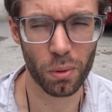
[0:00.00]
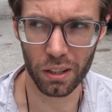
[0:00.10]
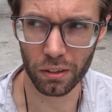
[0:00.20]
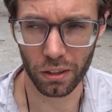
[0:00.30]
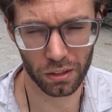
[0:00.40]

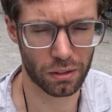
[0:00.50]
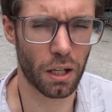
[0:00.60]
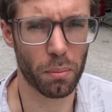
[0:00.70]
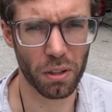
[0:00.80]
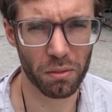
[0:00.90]
well, a
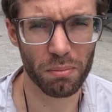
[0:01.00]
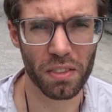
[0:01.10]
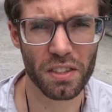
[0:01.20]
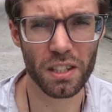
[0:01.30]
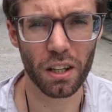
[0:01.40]
couple of
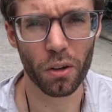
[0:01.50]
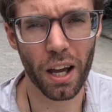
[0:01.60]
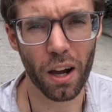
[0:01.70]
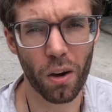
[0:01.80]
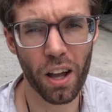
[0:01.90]
months ago
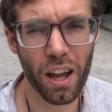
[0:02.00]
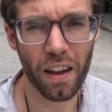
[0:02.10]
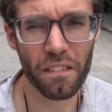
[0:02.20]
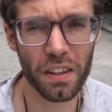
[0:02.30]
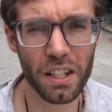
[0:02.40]
now,
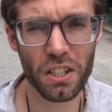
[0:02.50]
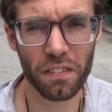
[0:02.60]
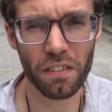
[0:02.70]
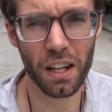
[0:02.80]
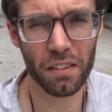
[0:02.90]
I finished
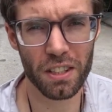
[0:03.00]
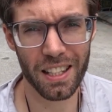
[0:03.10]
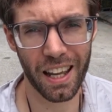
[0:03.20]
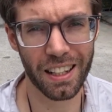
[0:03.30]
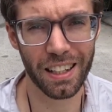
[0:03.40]
a 5 to
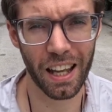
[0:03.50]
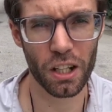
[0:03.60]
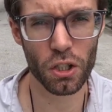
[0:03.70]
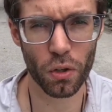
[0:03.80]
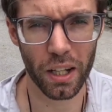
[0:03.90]

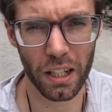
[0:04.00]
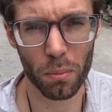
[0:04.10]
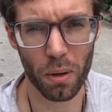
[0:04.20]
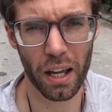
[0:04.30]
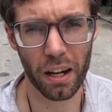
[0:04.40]
10K
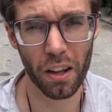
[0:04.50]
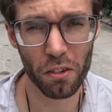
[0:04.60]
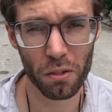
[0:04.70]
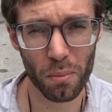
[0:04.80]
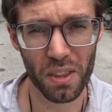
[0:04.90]
training plan
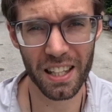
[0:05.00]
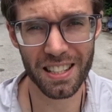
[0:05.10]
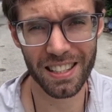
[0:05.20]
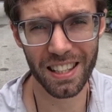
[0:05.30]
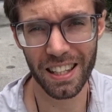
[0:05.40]
from
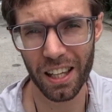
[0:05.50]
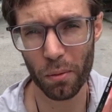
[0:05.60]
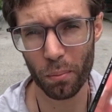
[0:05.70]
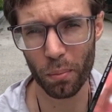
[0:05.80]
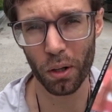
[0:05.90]
this
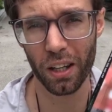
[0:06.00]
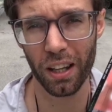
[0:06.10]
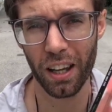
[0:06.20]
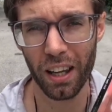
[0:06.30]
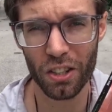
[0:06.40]
here book,
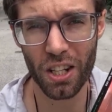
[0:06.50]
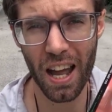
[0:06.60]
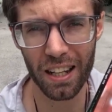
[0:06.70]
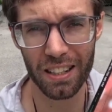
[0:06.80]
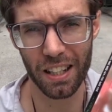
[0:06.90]

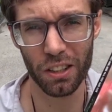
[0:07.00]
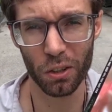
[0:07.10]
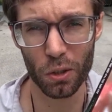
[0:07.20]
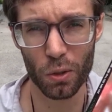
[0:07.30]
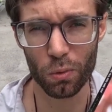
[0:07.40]
Jack
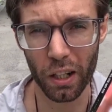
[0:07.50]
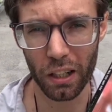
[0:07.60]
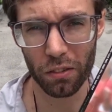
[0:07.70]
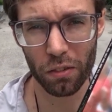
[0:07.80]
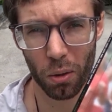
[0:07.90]
Daniel's
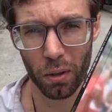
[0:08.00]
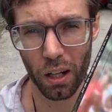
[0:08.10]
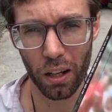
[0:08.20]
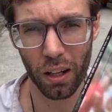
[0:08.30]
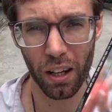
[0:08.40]
Running
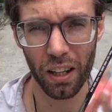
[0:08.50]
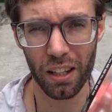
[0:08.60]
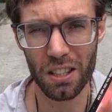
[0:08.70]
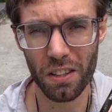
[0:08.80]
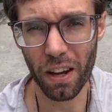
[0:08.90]
Formula.
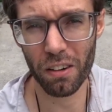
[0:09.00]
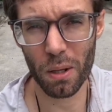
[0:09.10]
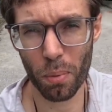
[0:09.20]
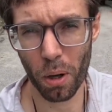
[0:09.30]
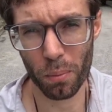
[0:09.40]
It's a
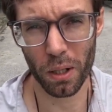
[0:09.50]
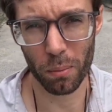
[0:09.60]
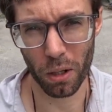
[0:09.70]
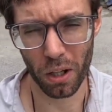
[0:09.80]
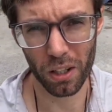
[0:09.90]
very popular
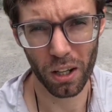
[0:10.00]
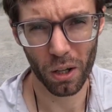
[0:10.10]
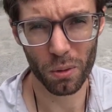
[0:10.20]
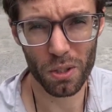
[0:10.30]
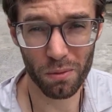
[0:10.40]
book
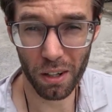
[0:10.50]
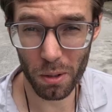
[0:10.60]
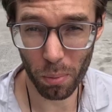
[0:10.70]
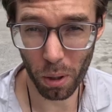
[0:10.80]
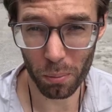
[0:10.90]
with some
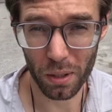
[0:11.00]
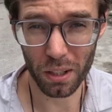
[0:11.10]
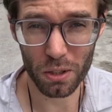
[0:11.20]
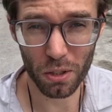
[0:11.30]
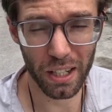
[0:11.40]
very
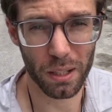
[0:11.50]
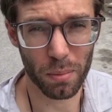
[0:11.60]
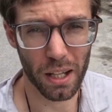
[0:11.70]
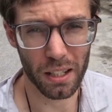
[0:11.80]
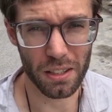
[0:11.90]
popular training
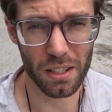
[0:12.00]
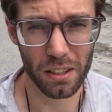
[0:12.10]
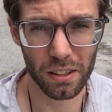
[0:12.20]
plans,